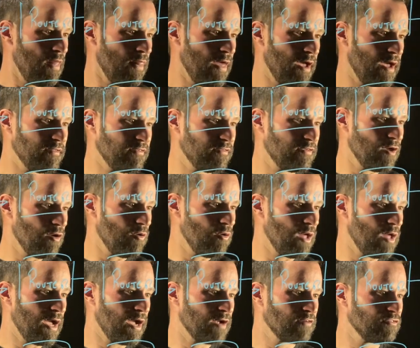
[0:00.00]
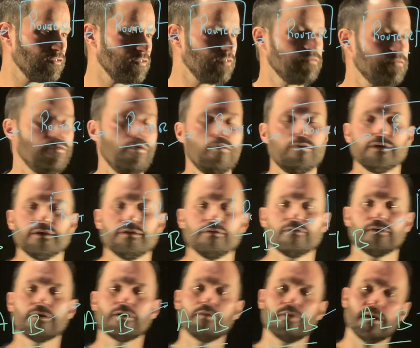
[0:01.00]
that cell will actually forward the
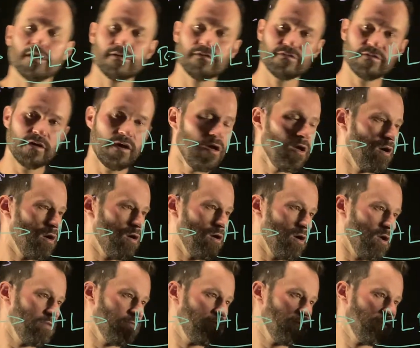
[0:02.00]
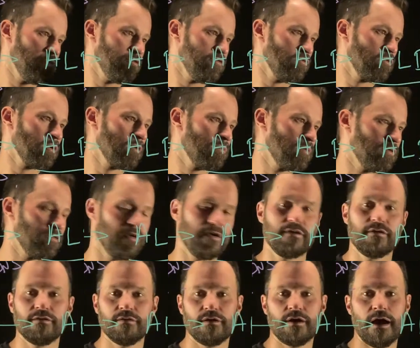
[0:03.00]
request onto your
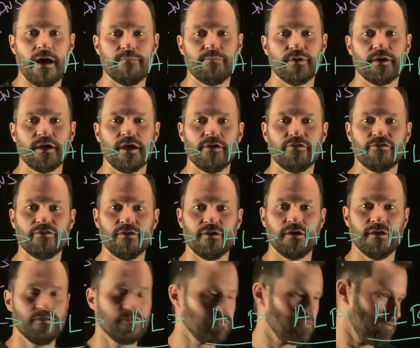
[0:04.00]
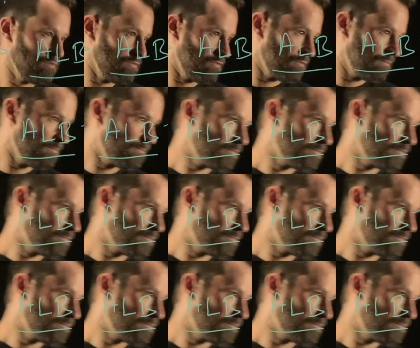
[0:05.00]
particular application instance.